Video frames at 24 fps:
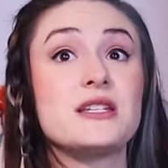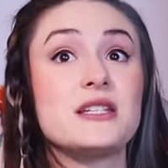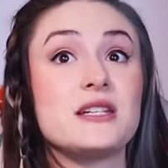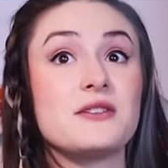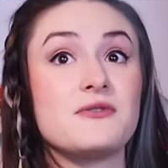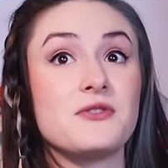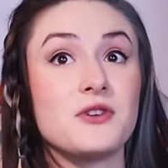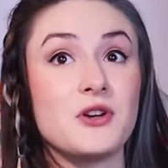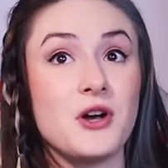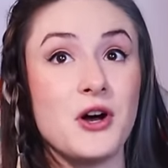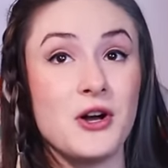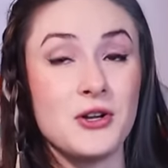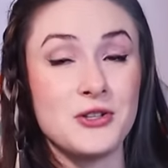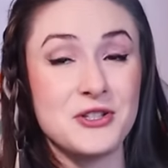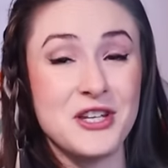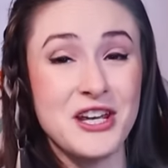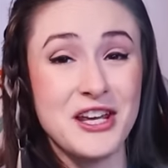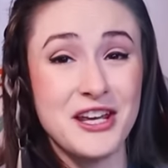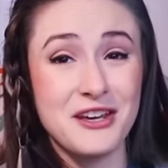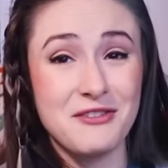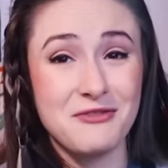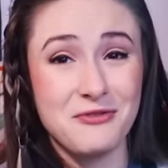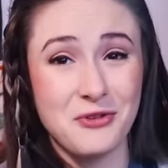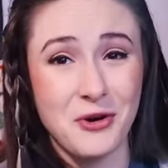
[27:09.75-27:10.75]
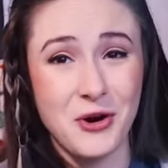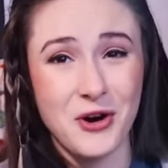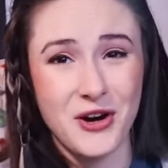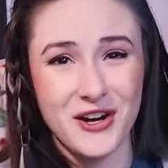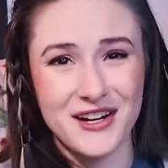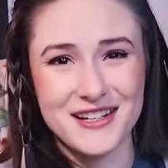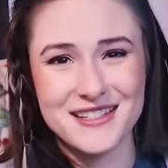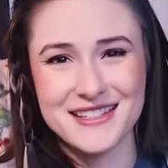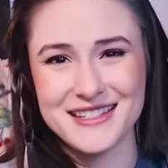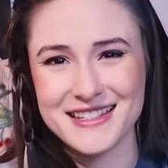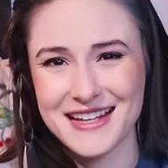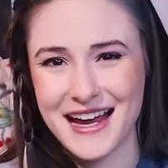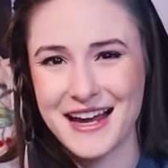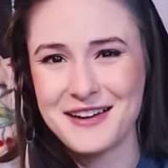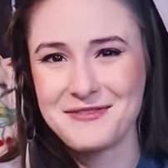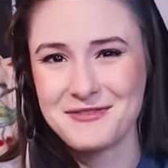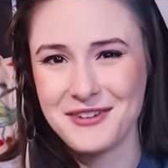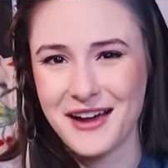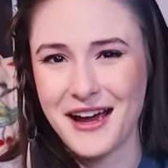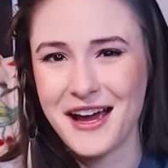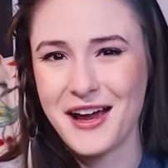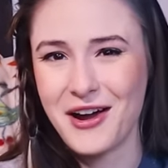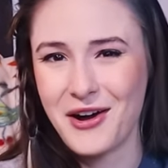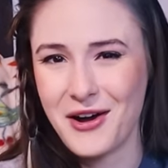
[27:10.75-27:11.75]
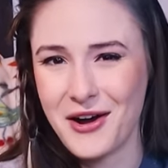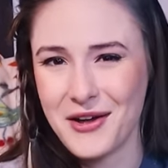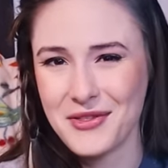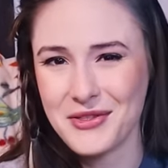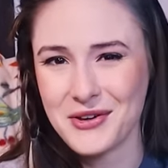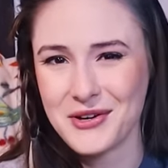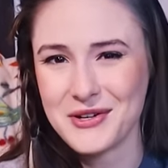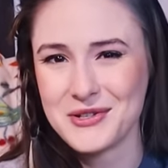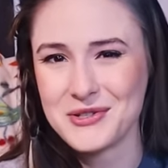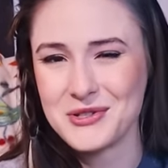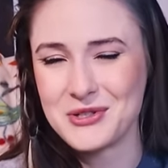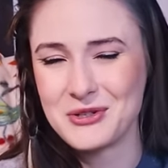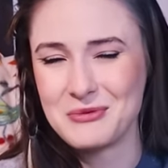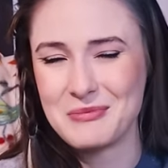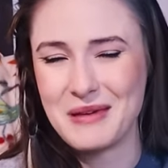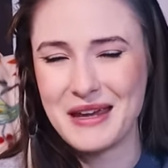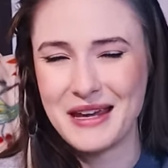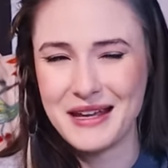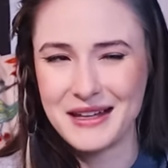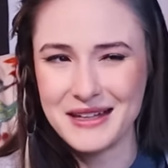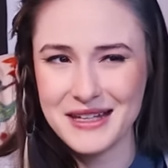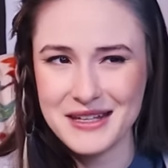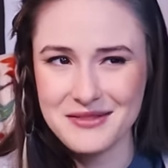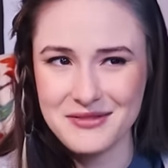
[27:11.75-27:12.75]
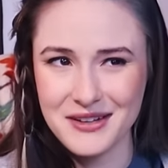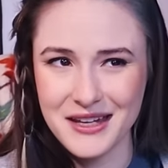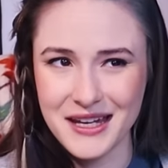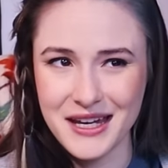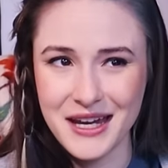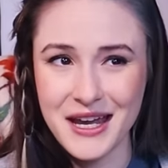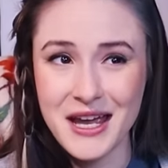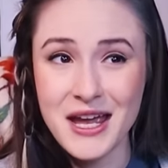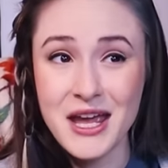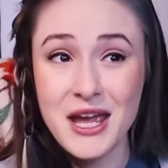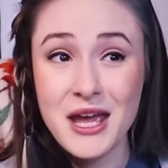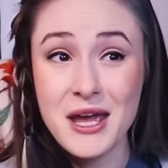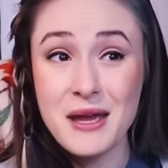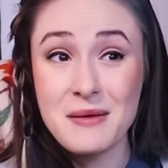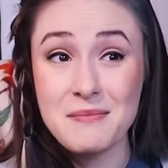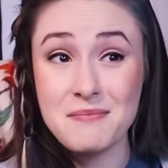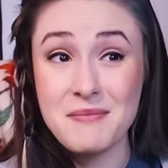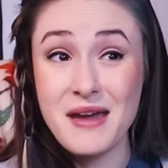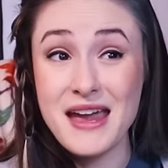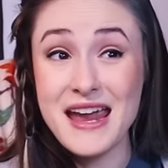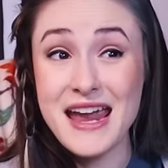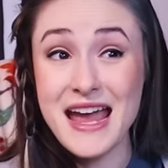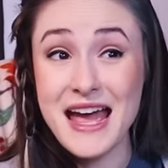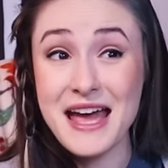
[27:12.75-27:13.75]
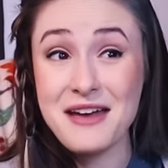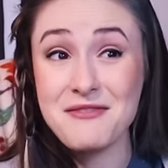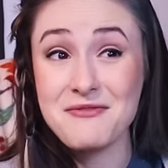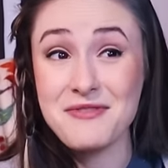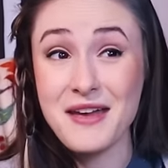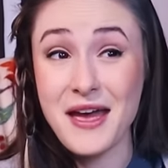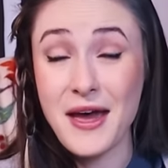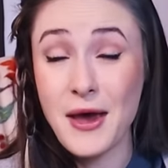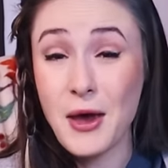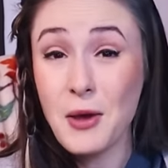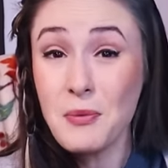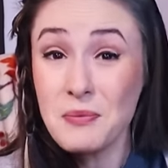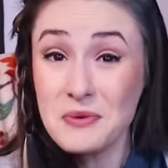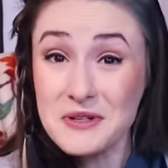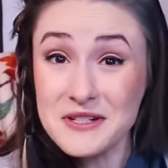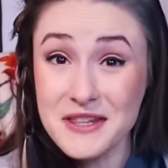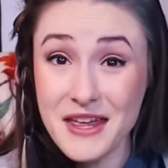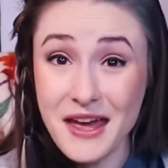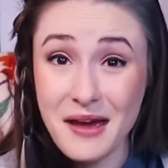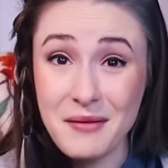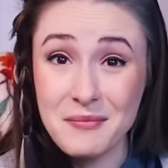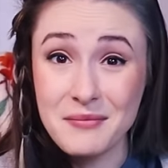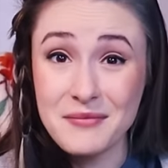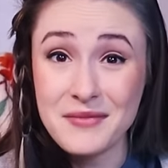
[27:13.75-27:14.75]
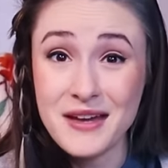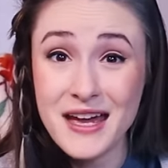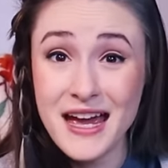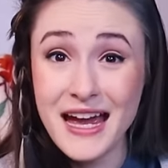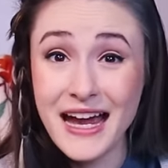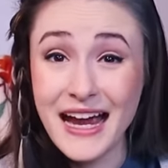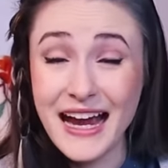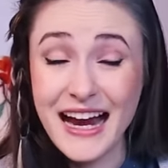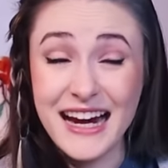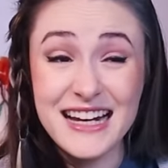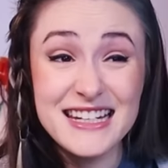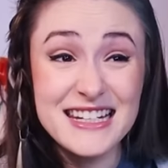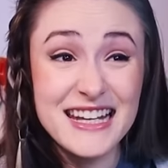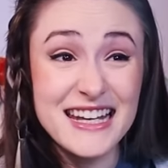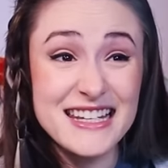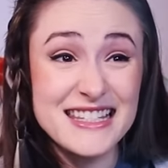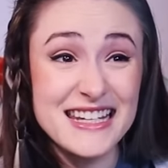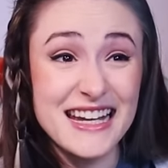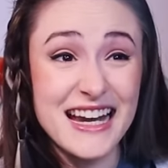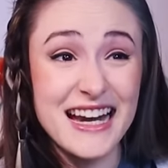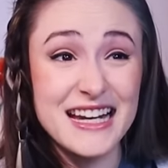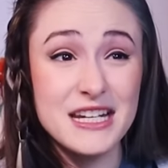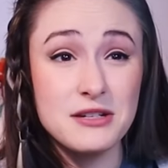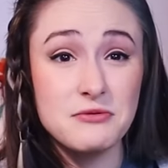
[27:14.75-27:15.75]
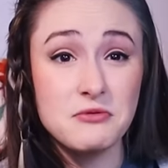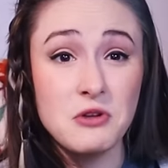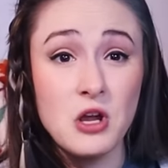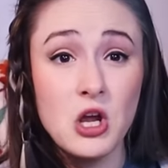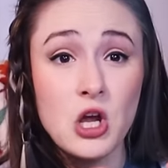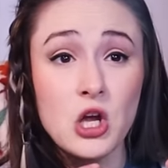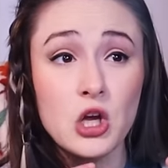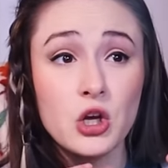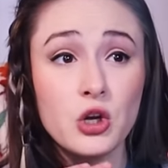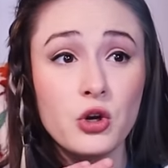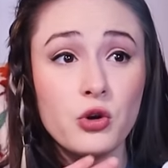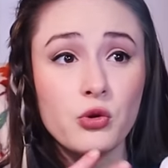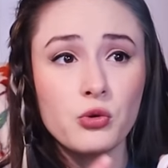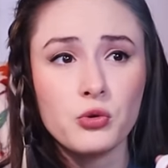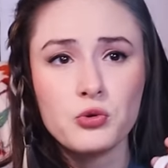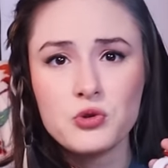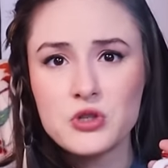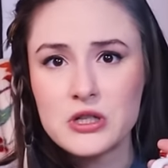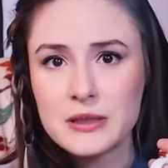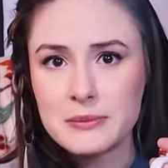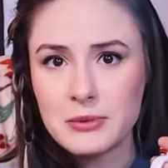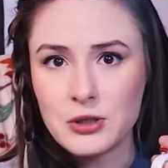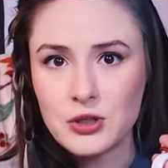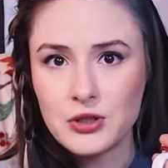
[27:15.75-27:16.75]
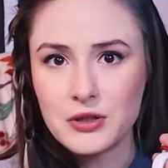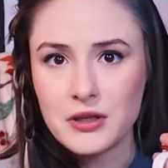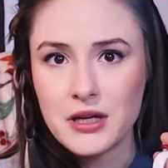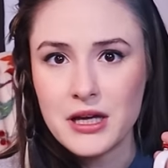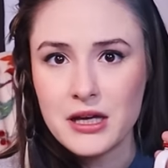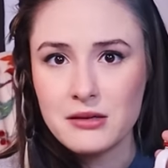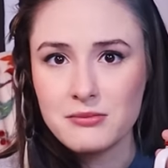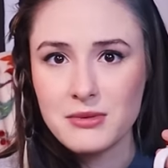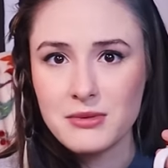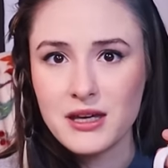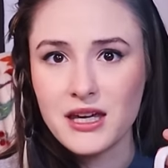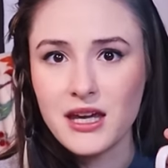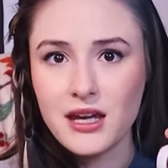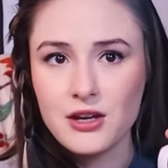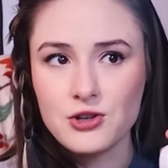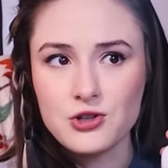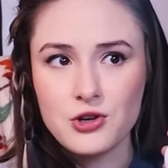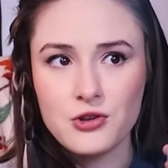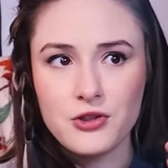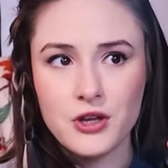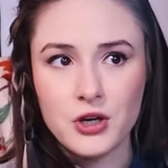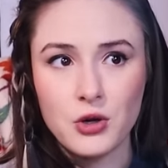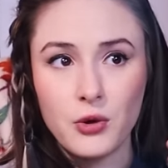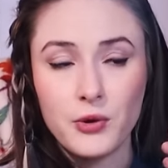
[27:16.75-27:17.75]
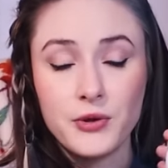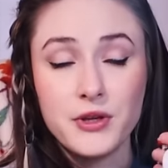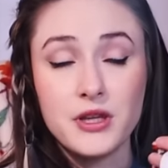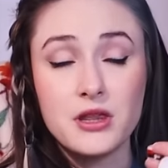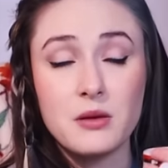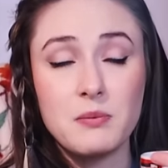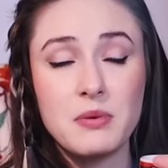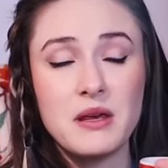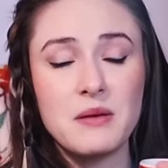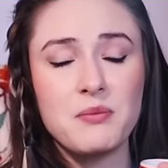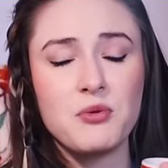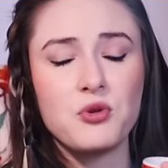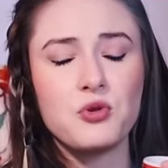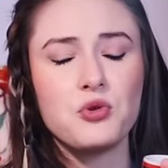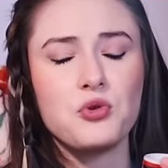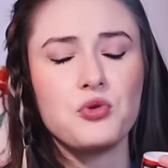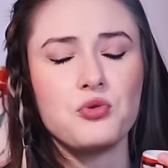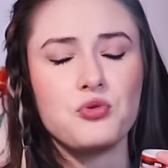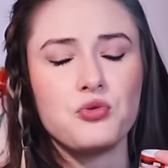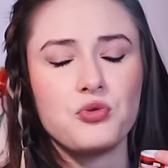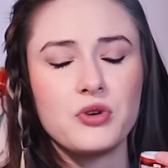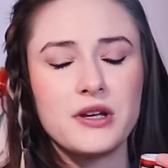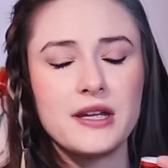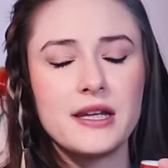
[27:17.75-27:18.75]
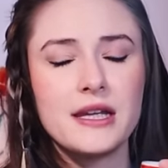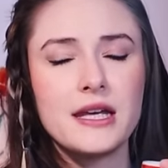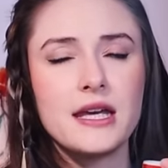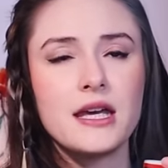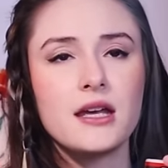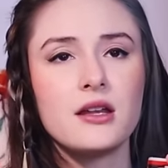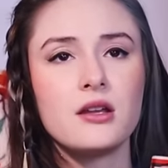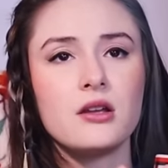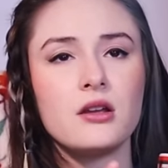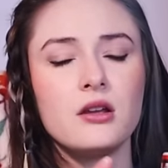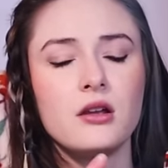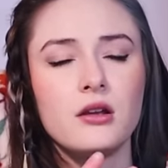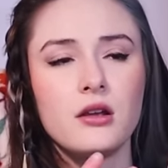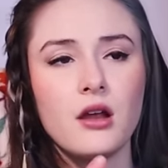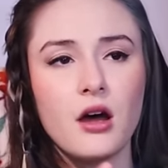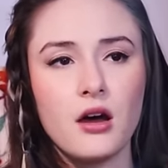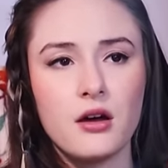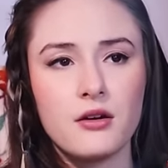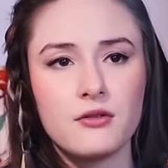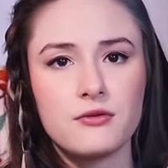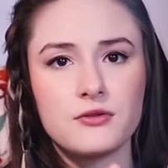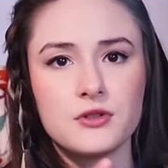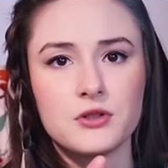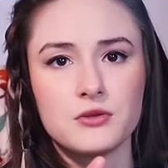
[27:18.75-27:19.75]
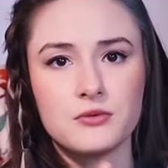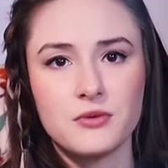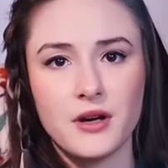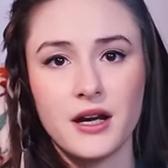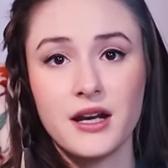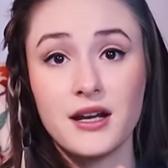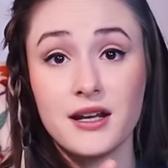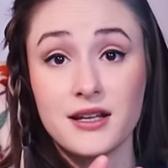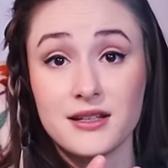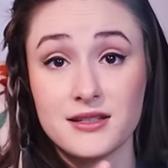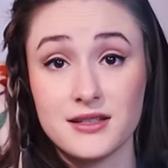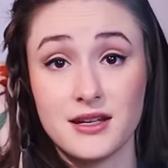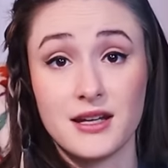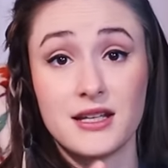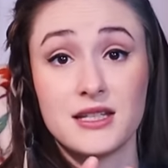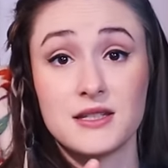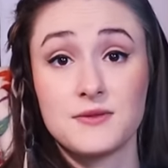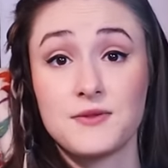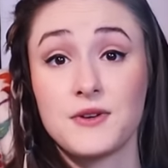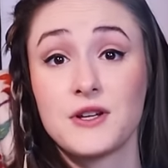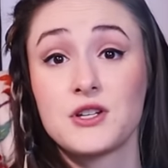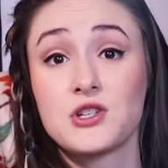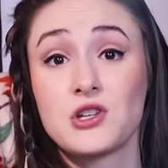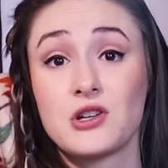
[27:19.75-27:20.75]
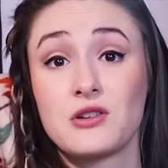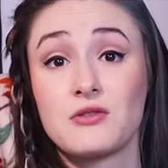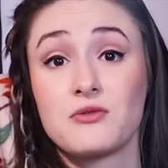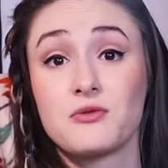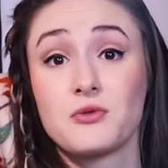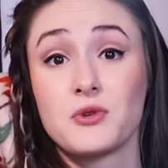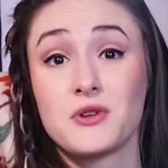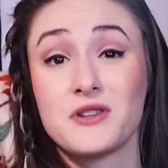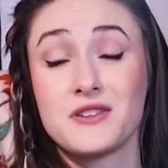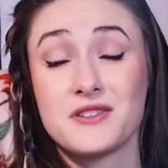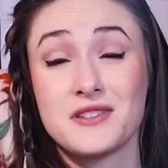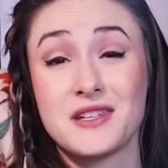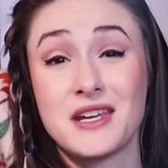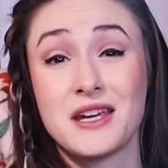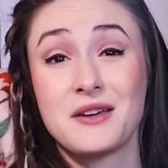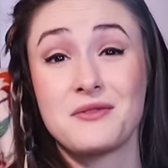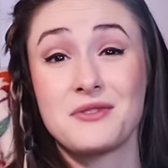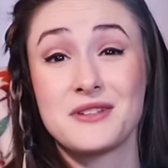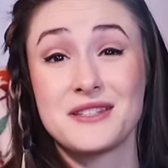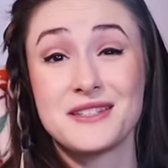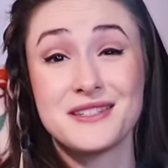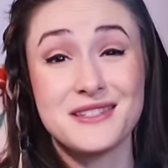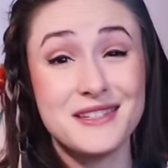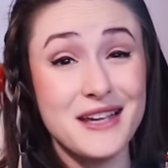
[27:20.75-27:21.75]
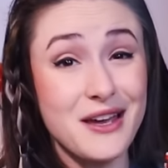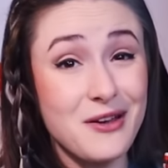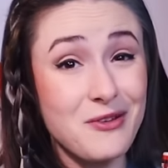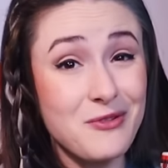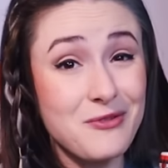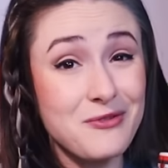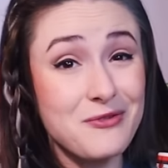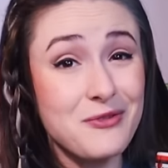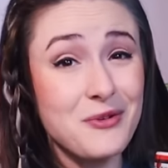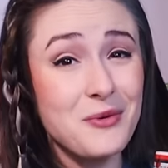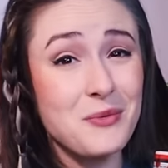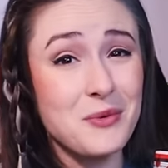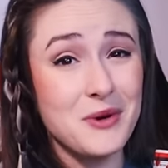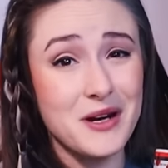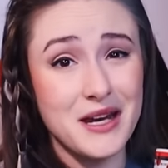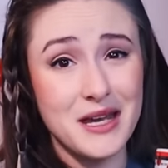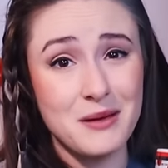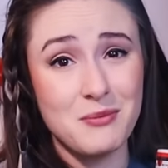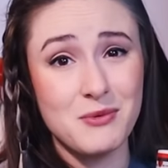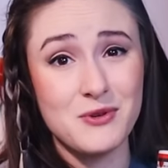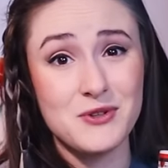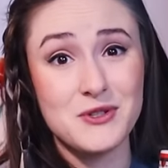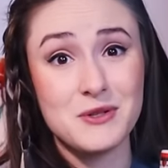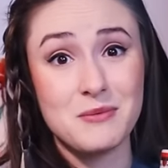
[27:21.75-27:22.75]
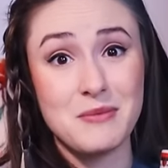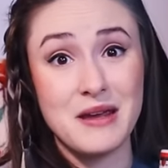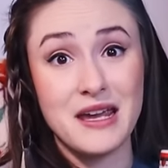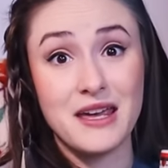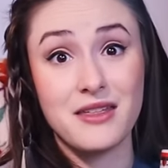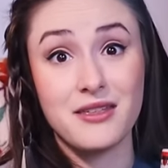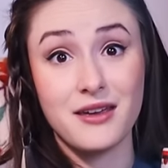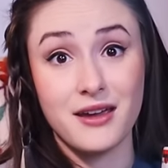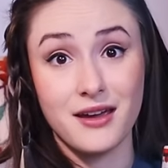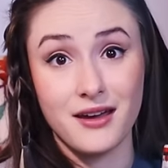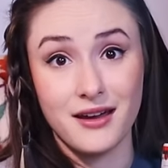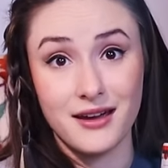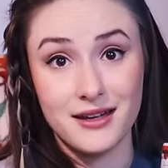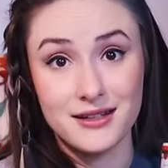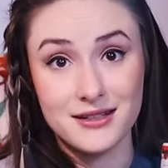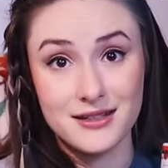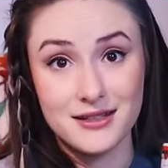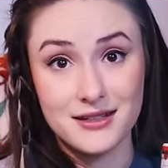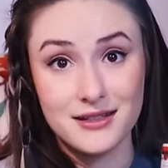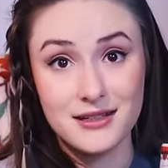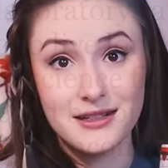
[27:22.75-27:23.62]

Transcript: difficulty for sci-fi authors to make a living may have helped them, acting as a kind of crucible, making sure that only the people who really loved writing science fiction for the sake of itself were able to make the cut.